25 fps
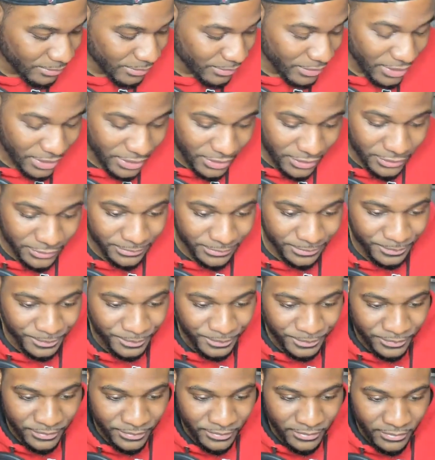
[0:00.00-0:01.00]
Ball.
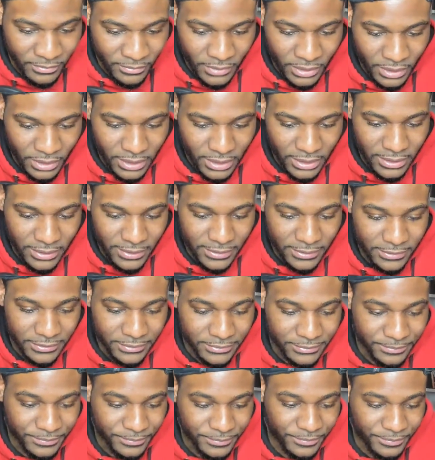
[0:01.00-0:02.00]

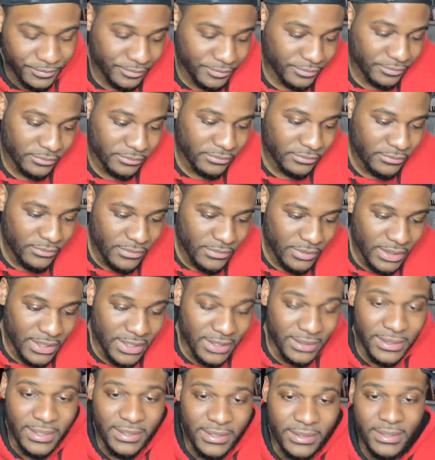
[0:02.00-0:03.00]
Um,
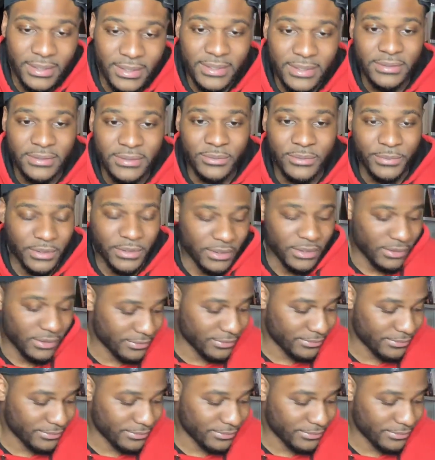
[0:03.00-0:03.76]
I like Lonzo Ball.